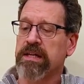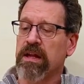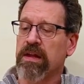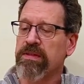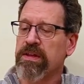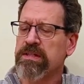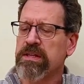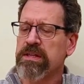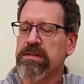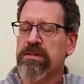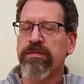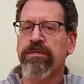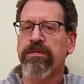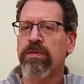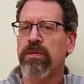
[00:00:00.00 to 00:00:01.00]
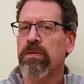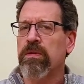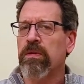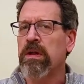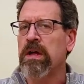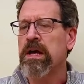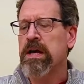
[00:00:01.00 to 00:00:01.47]
Now this is the
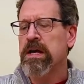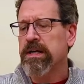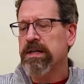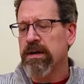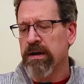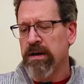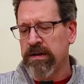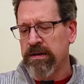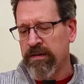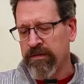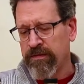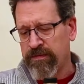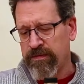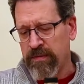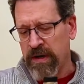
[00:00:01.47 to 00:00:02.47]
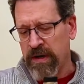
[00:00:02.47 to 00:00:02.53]
full kind of,